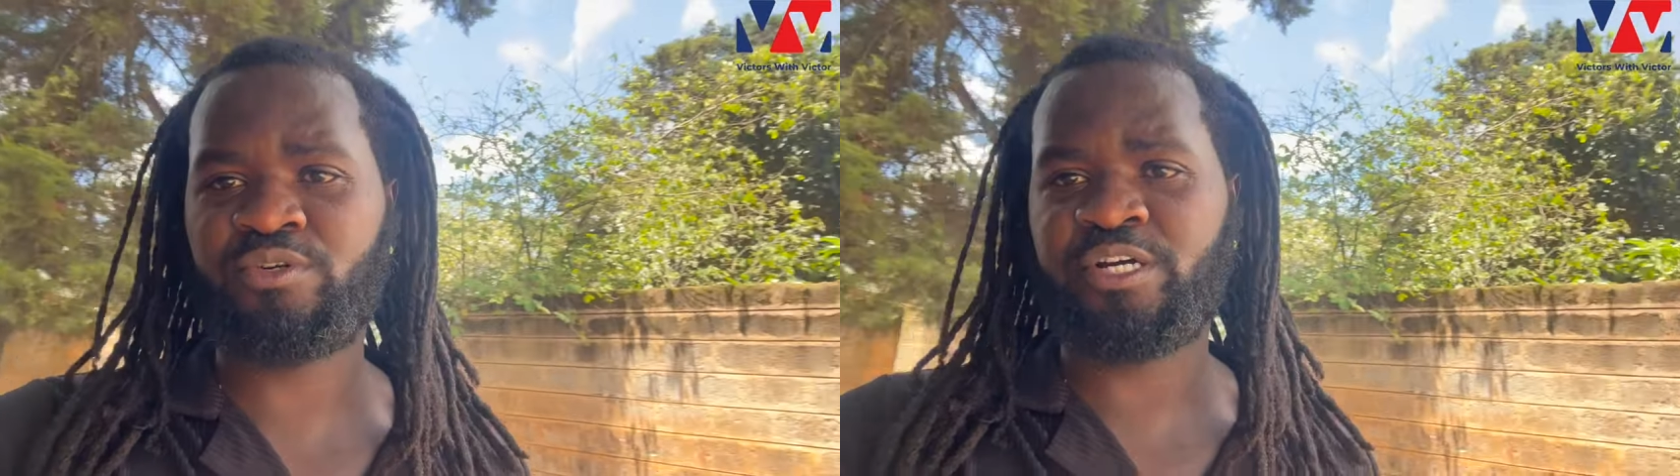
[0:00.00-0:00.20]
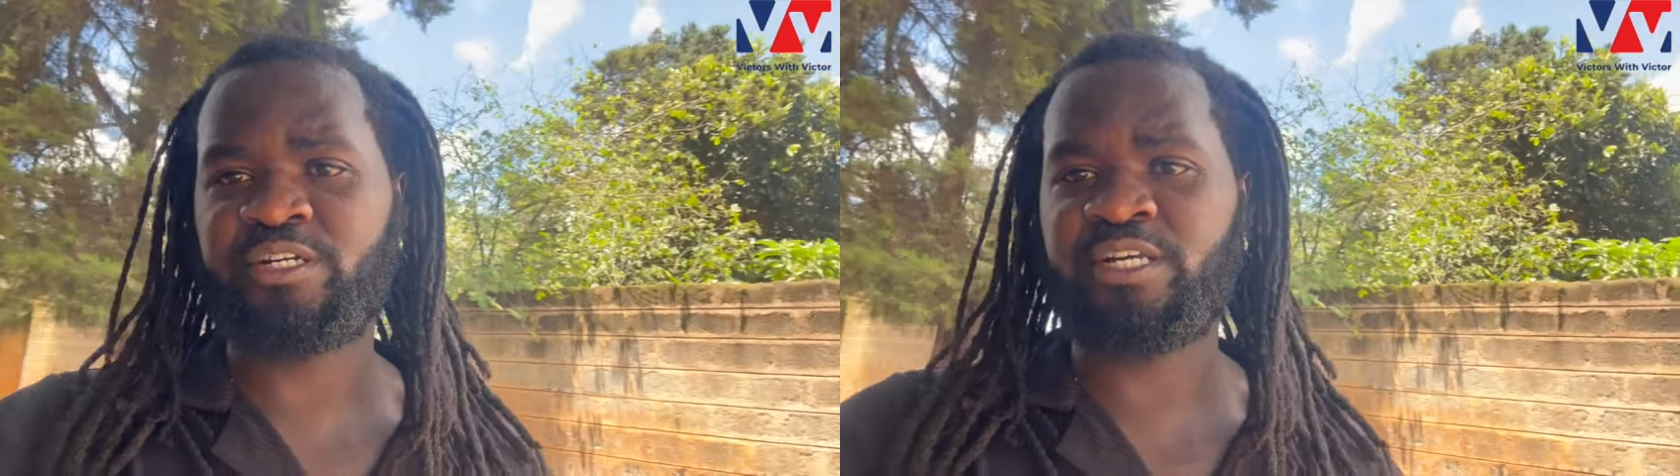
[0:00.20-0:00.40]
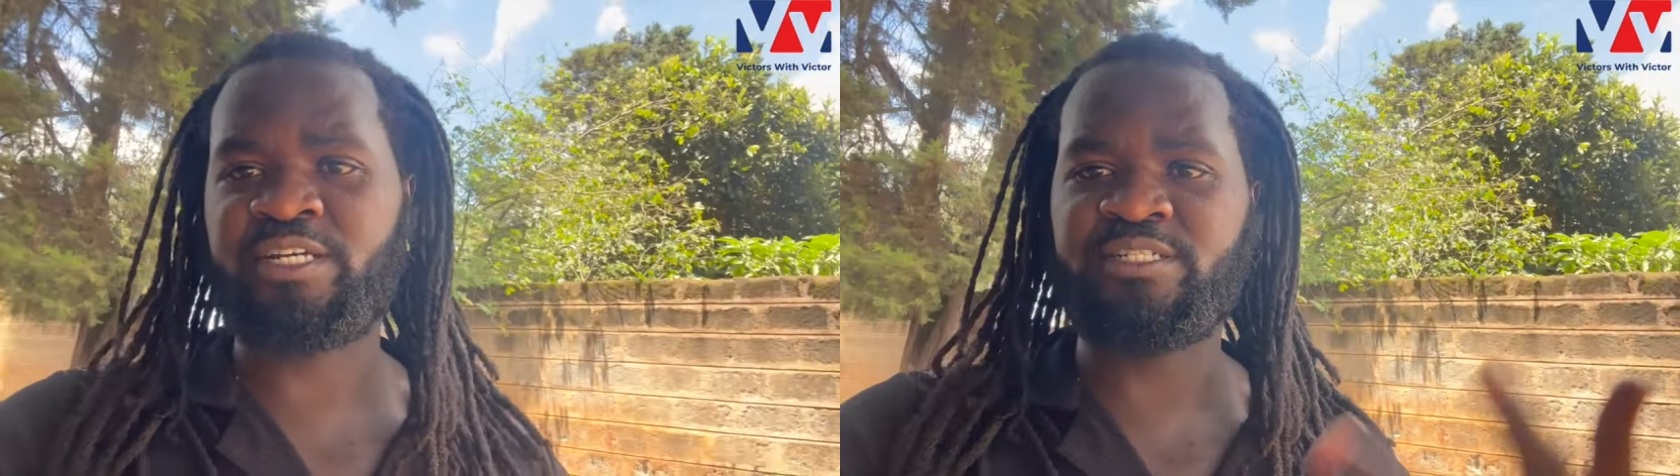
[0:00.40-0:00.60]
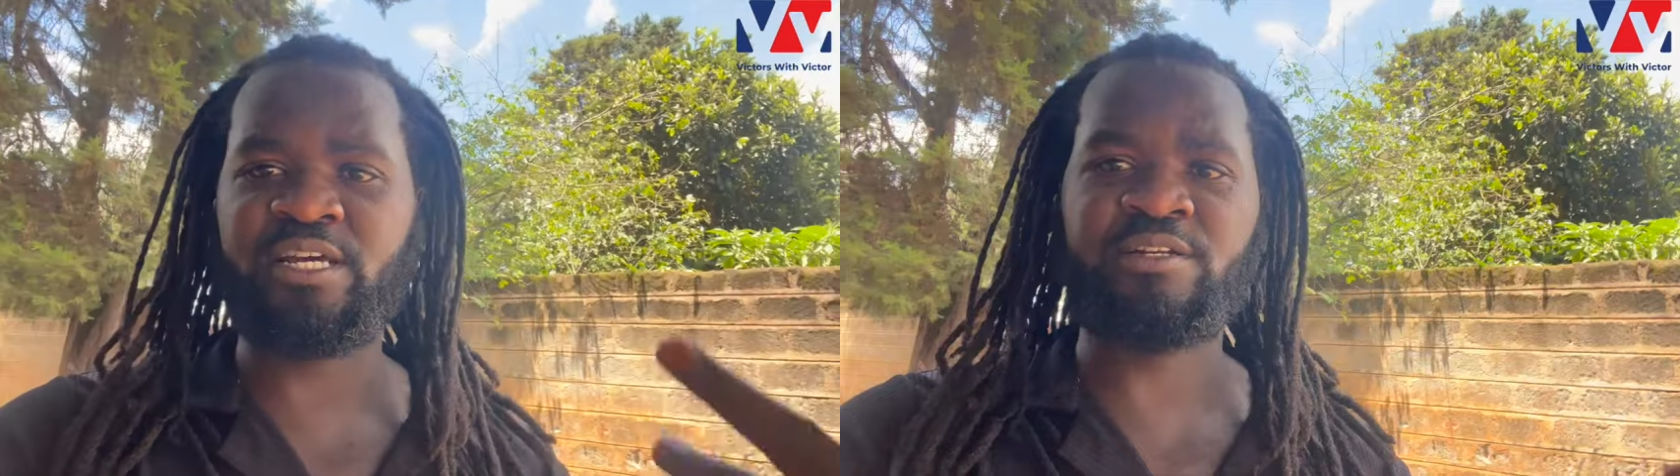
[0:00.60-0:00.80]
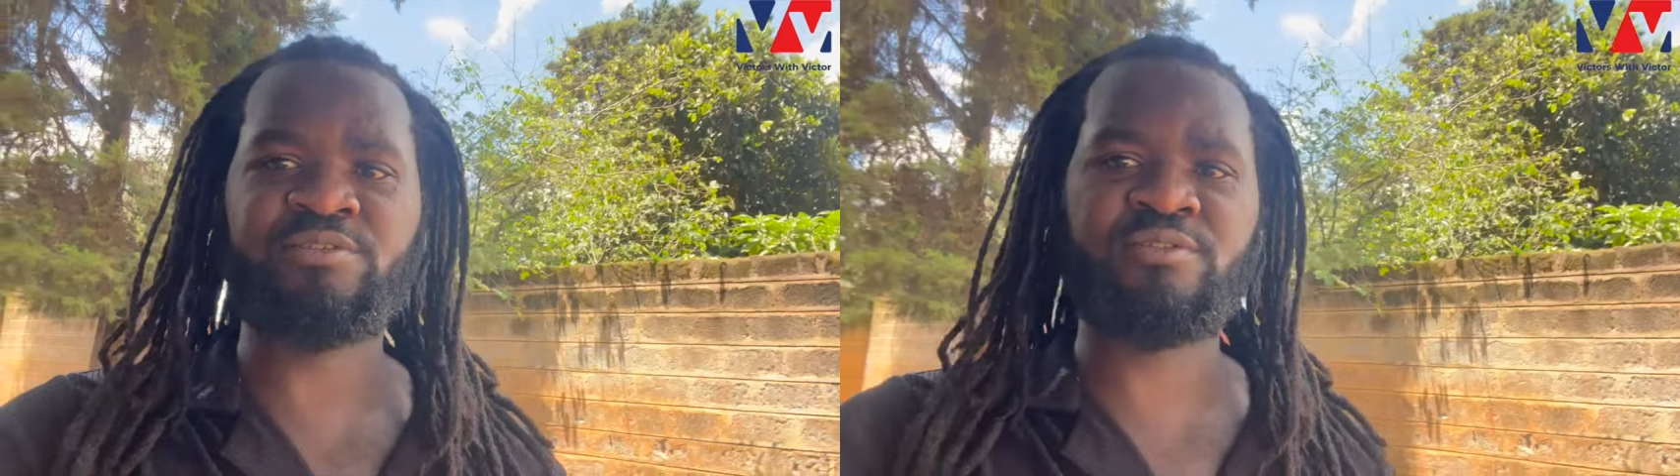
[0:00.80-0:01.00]
and then
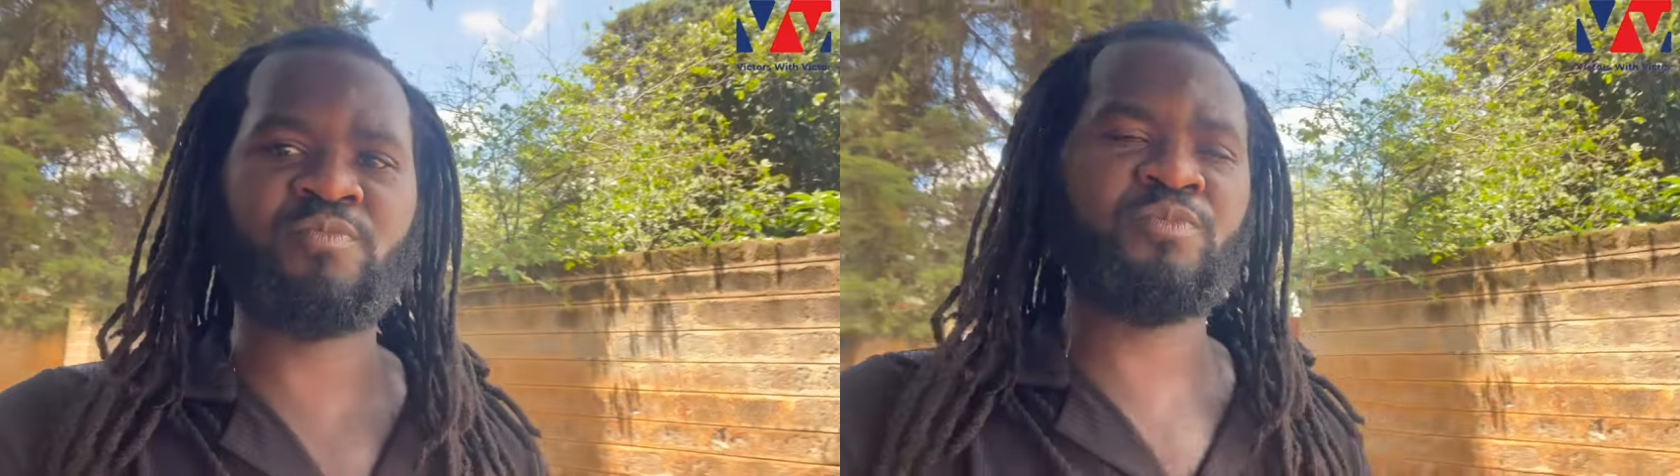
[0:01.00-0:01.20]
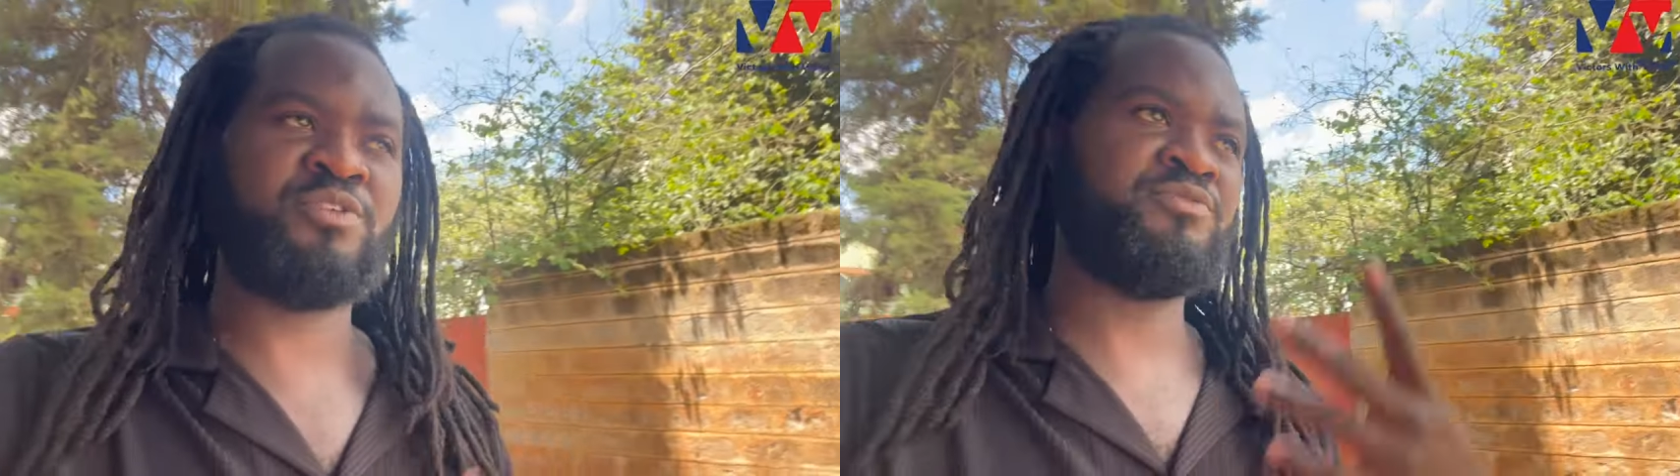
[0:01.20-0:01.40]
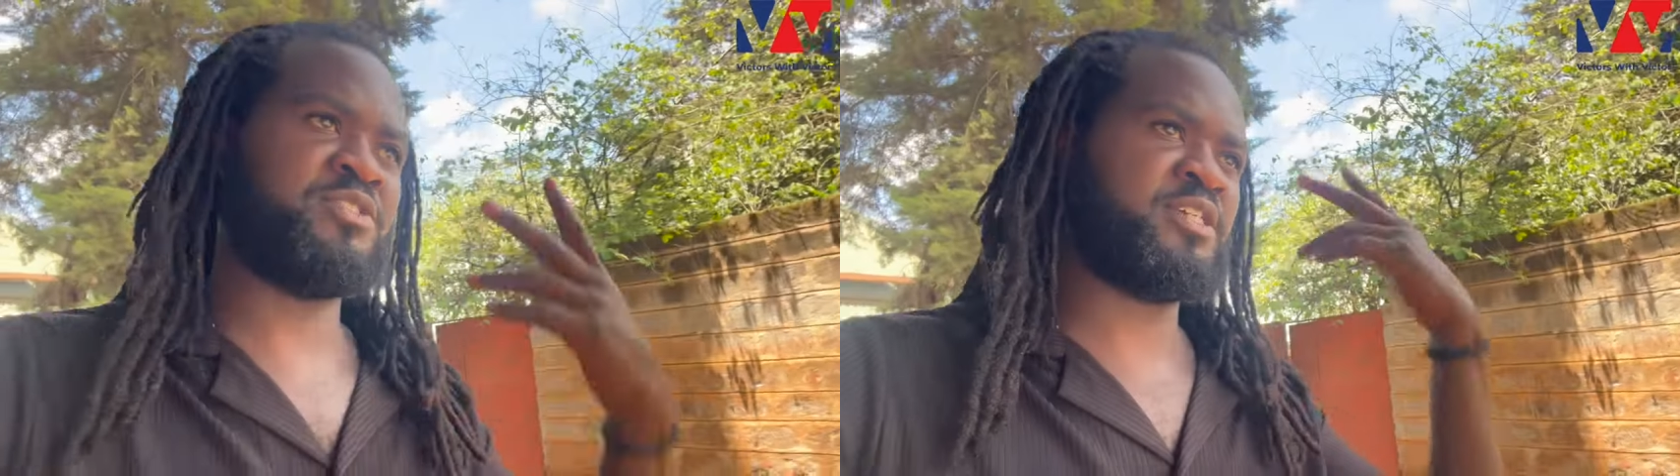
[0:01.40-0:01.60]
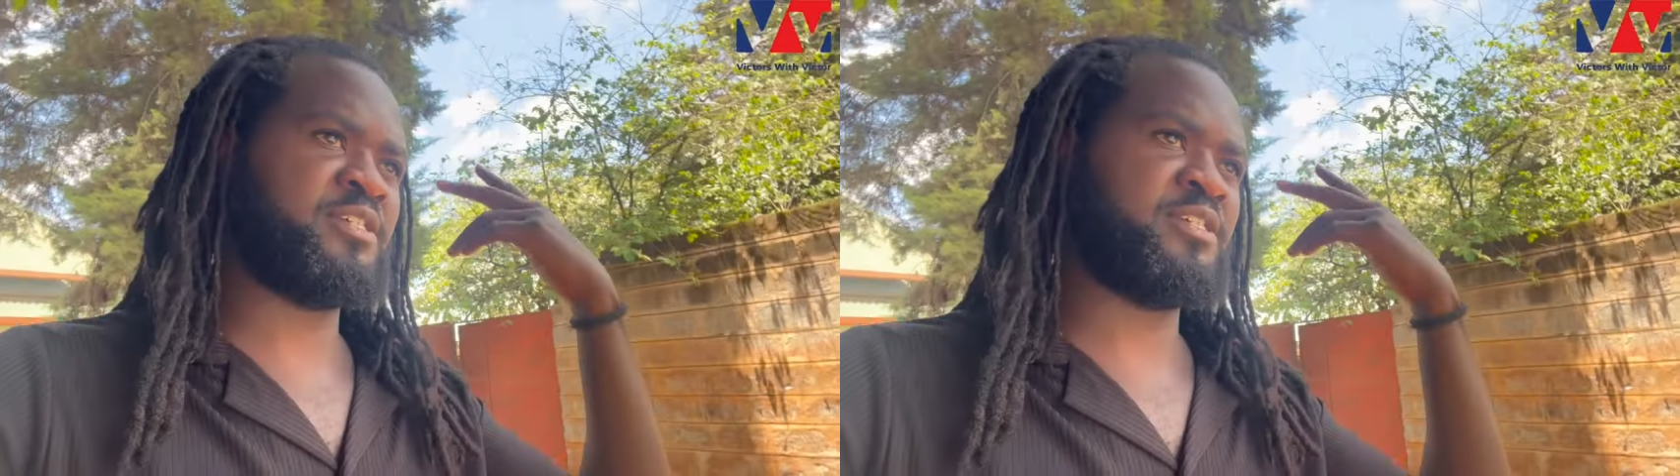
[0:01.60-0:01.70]
turn on the music